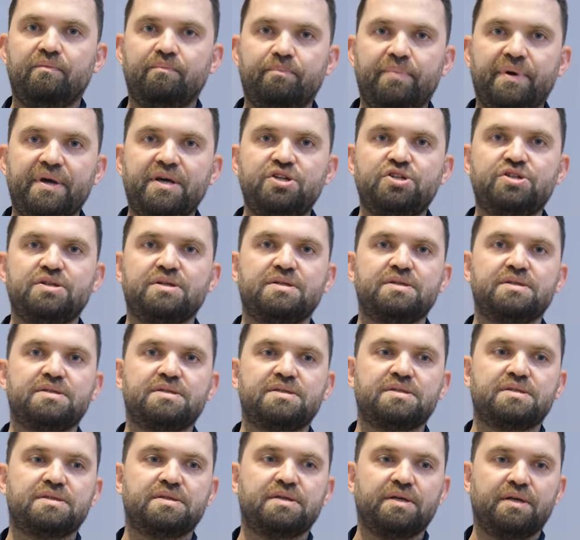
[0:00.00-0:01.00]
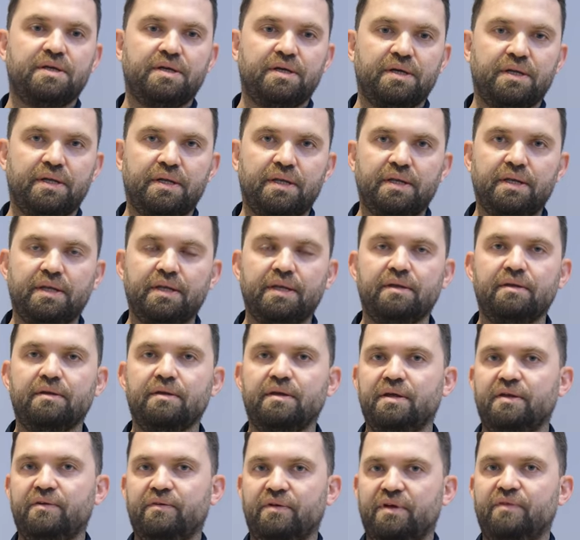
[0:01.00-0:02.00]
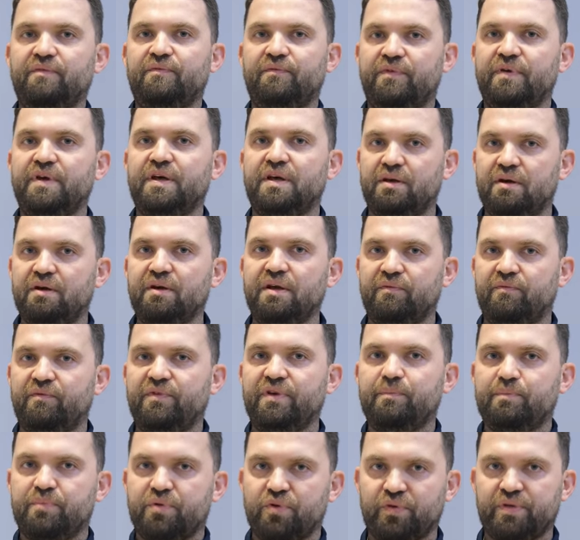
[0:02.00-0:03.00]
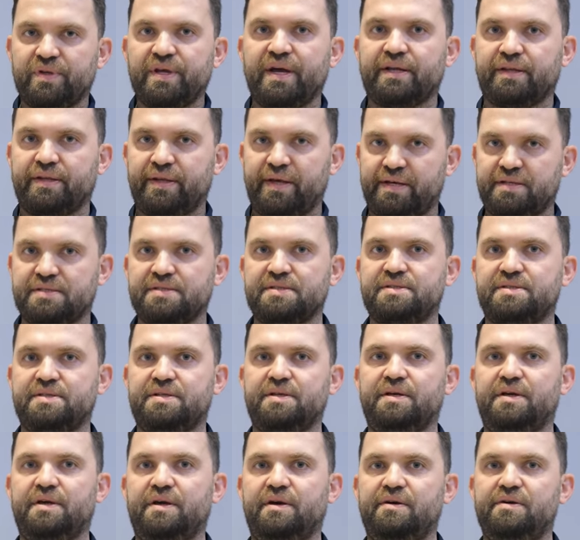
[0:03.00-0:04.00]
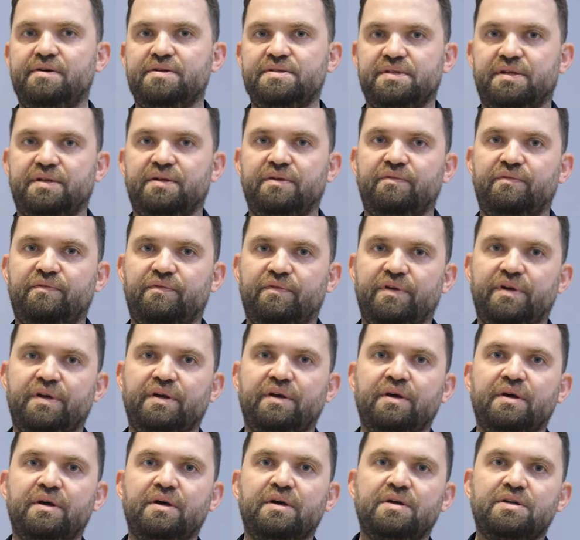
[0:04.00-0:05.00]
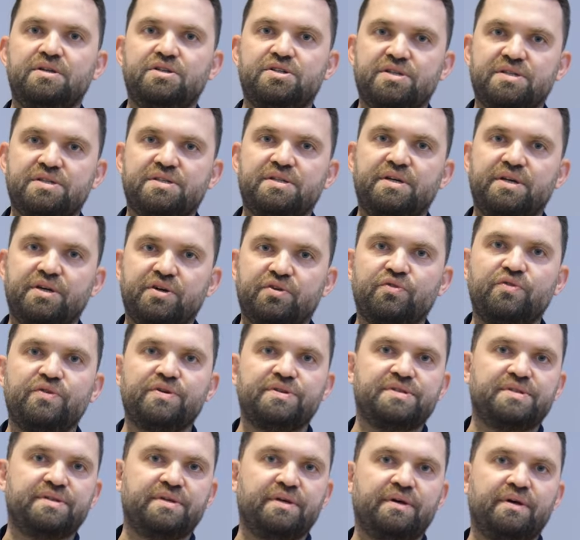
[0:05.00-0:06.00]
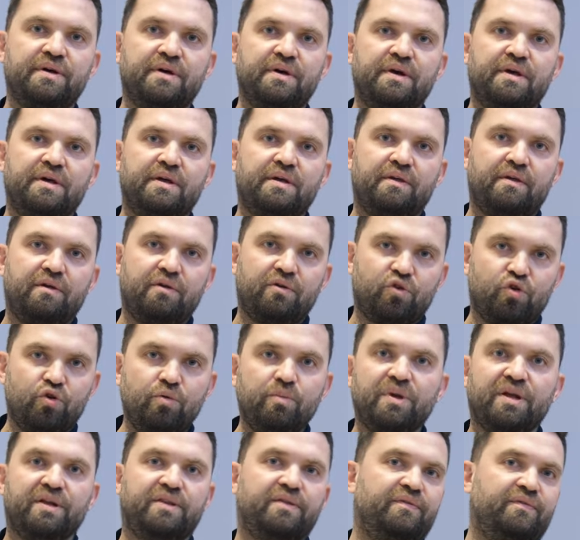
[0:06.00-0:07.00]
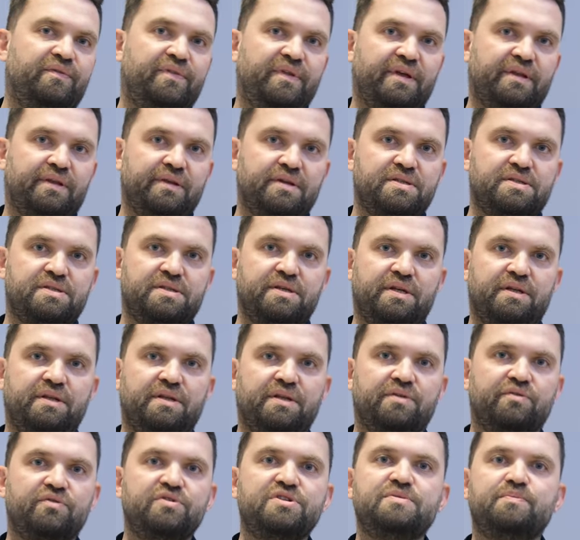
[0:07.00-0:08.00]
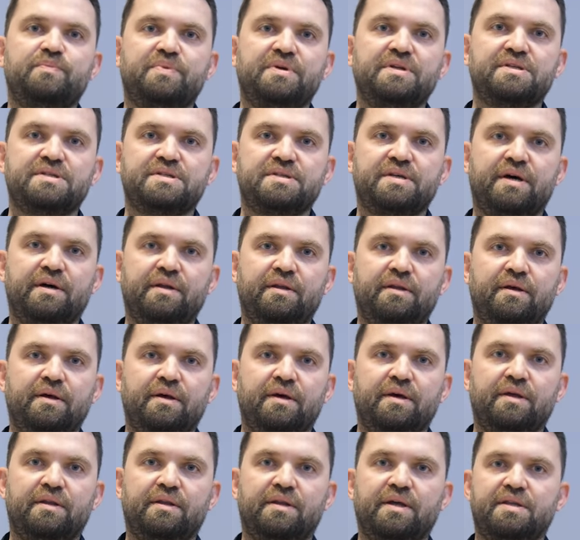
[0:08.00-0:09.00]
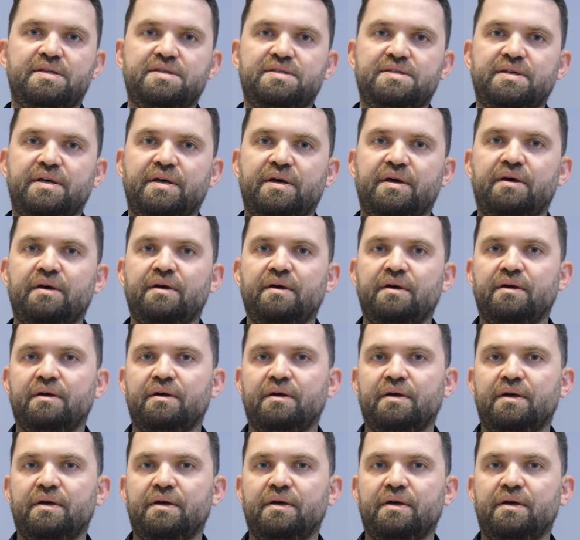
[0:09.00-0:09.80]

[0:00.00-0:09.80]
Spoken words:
Patients, if we protect the existing hairs and if we just increase the cumulative thickness in the recipient site, that's a